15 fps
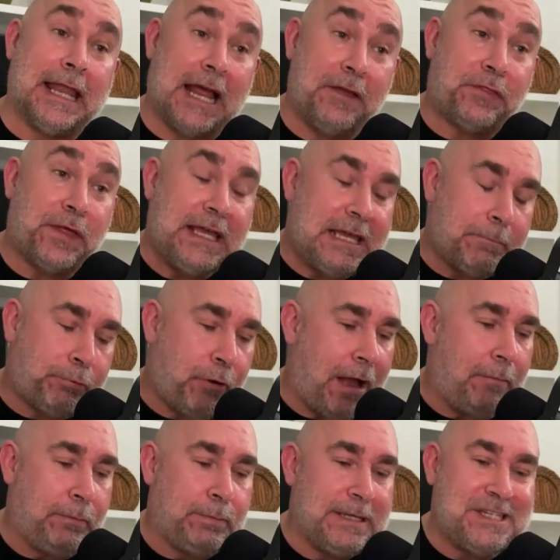And I think it
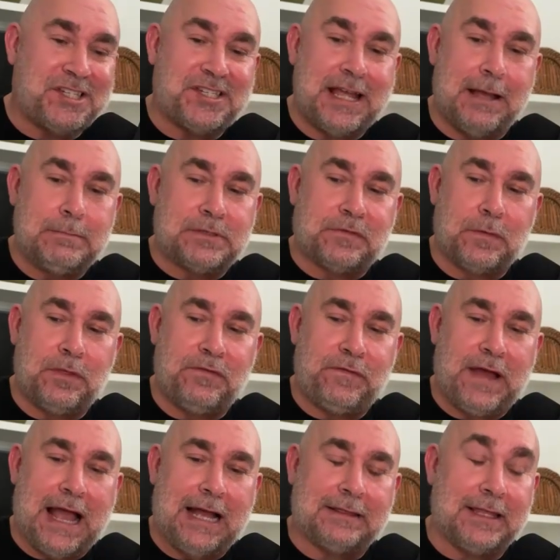probably stems from the
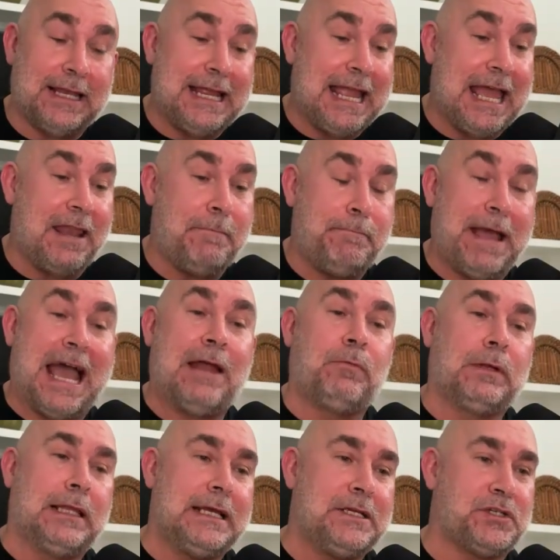fact that he had a bad
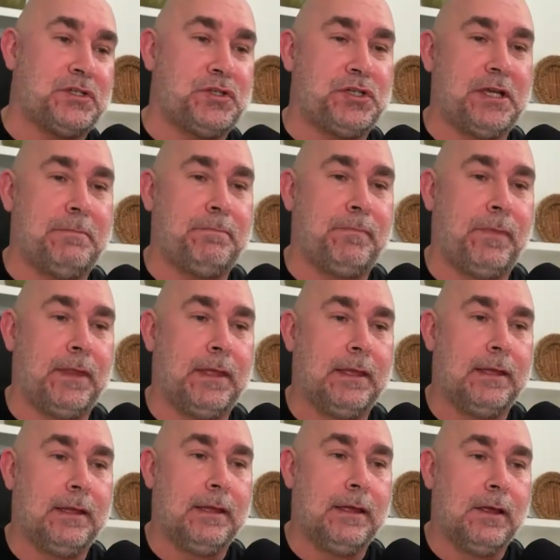relationship
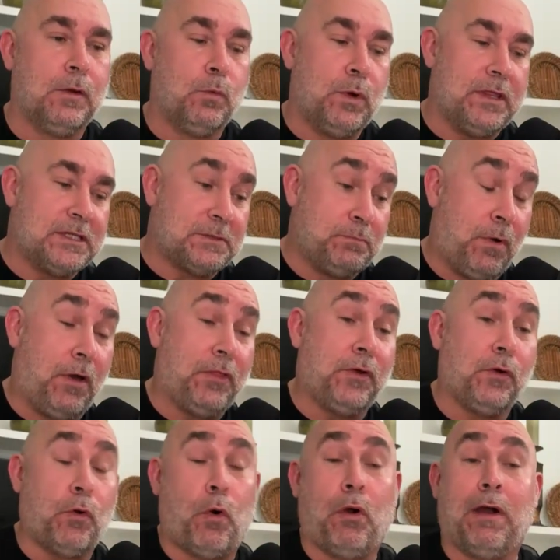with his
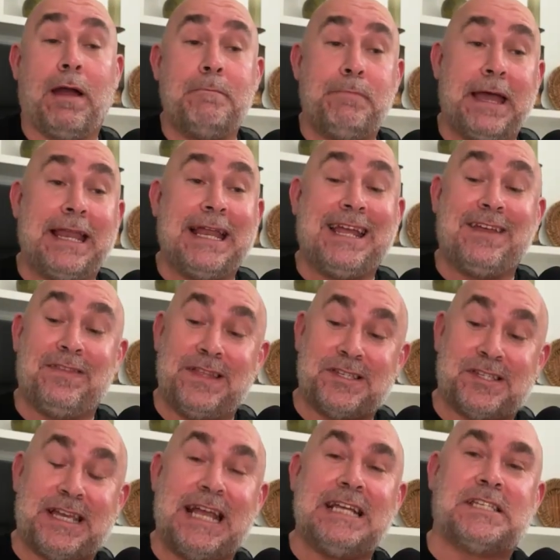mother, or I'm betting in
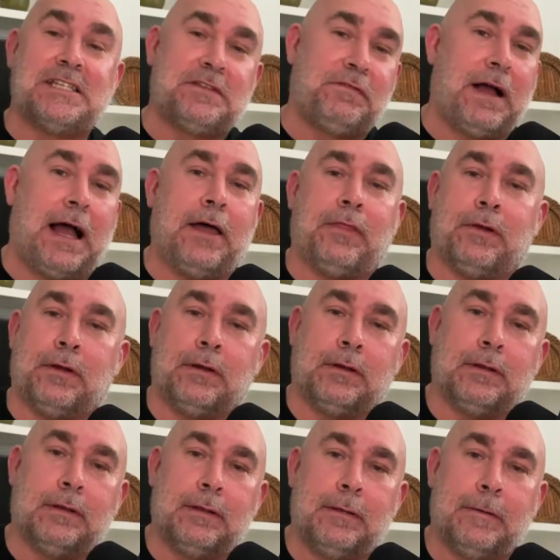this case, his father.
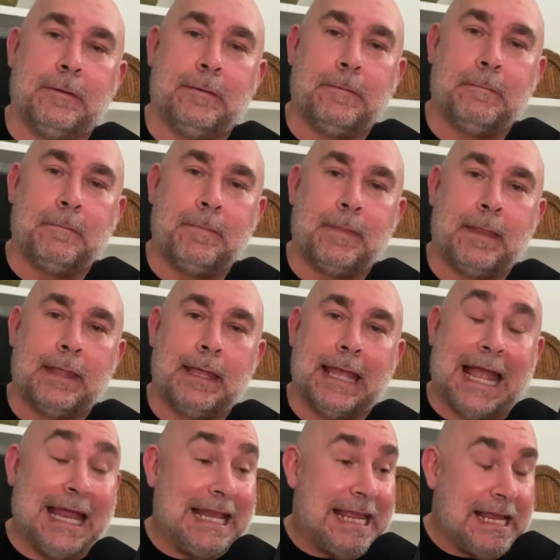
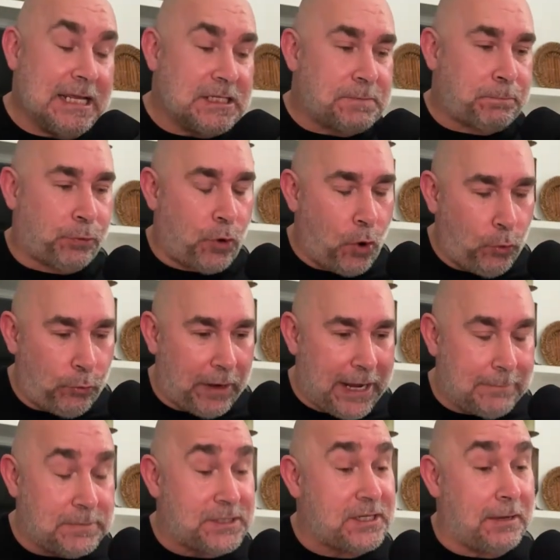And he is
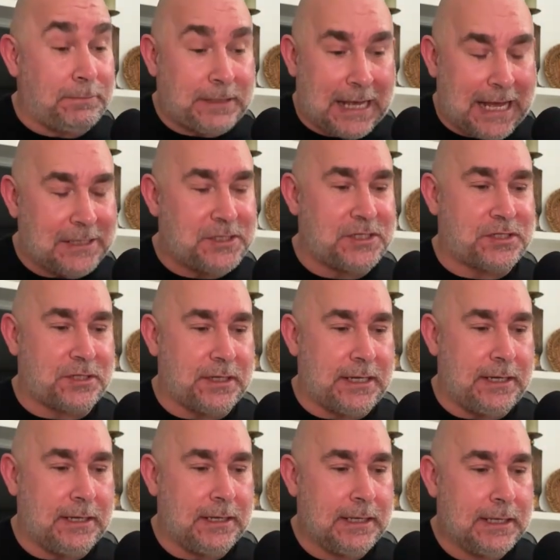programmed
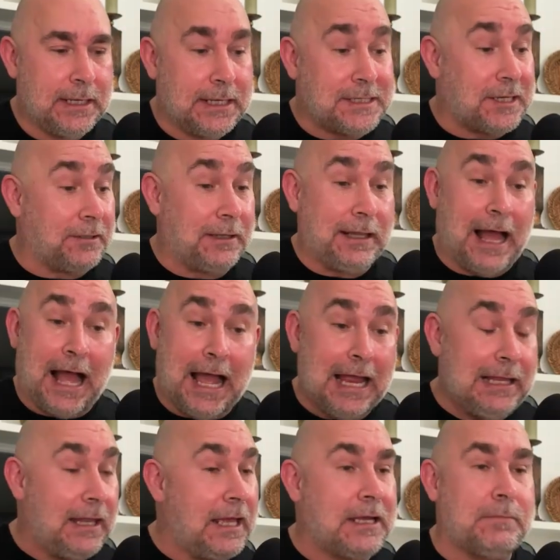subconsciously to
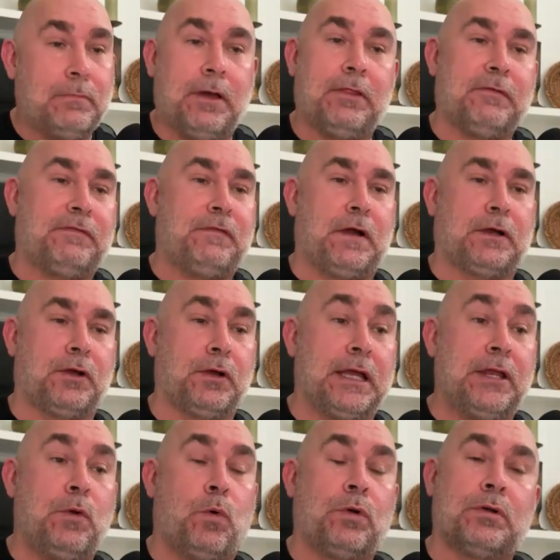lie like a motherfucker
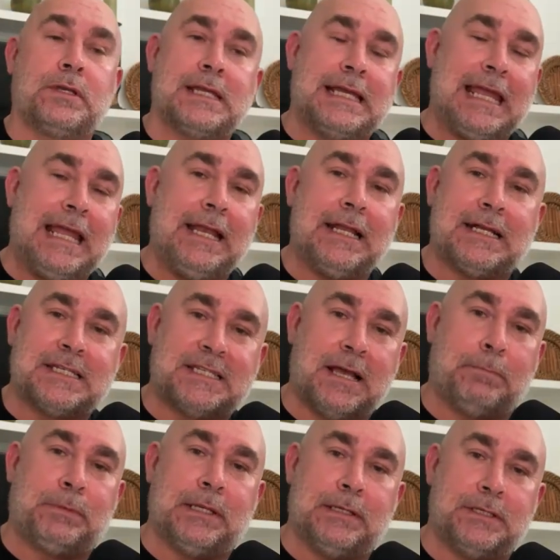in order to gain
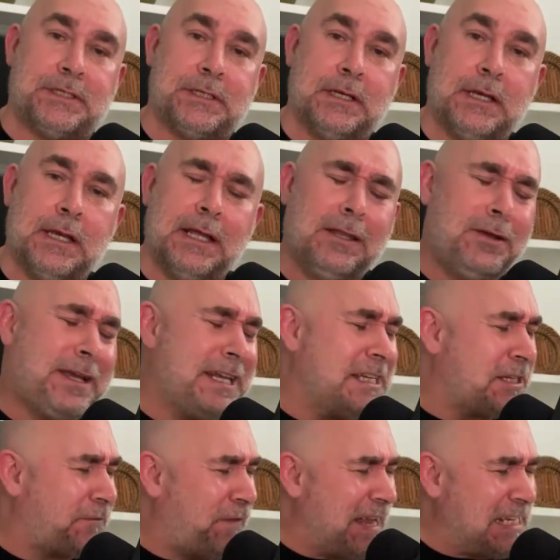acceptance. Look at
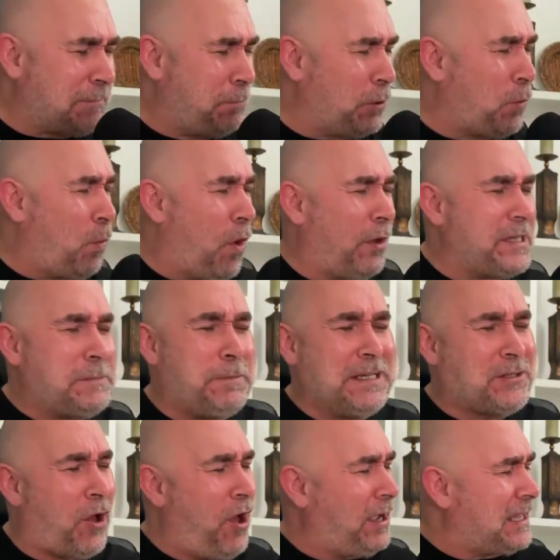his Facebook wall. He's
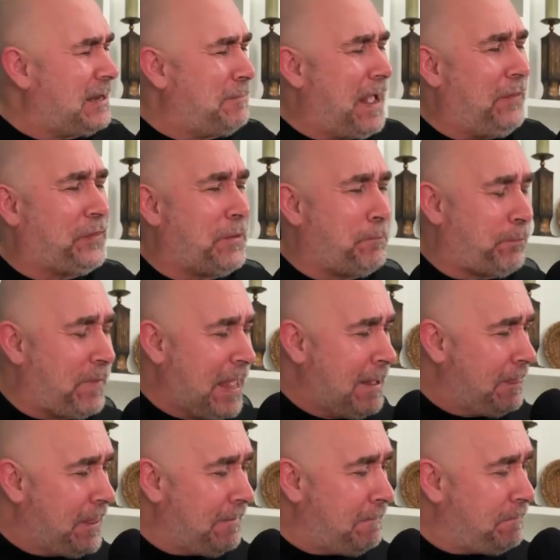been talking about the,
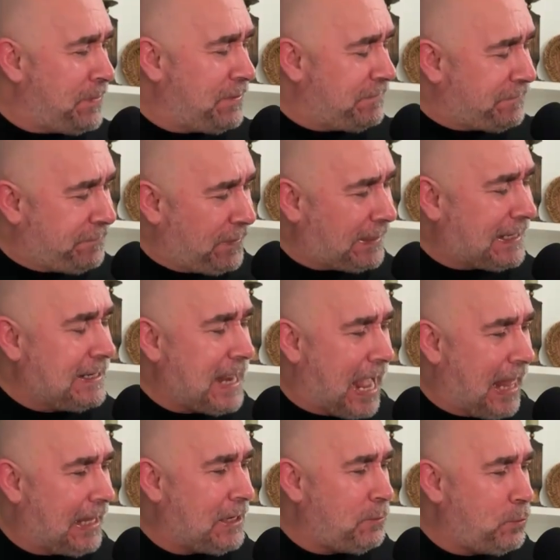the, the fucking
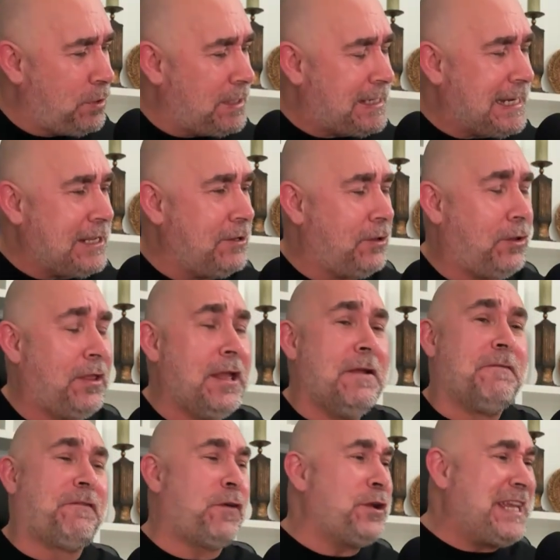Hollywood deal
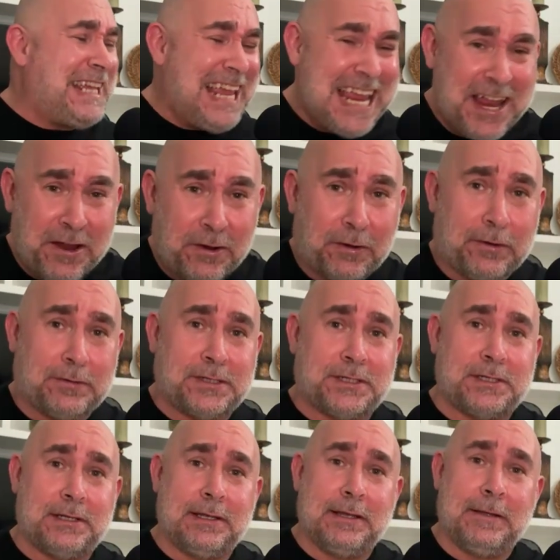for
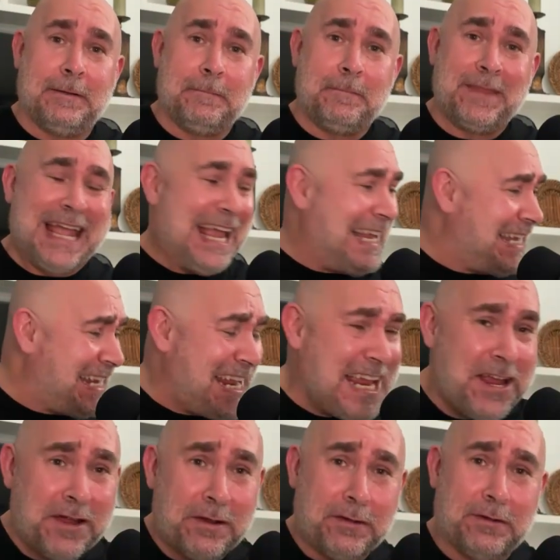years and
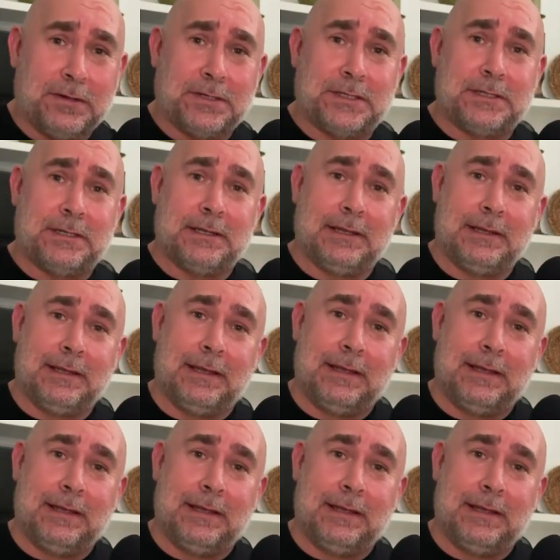years.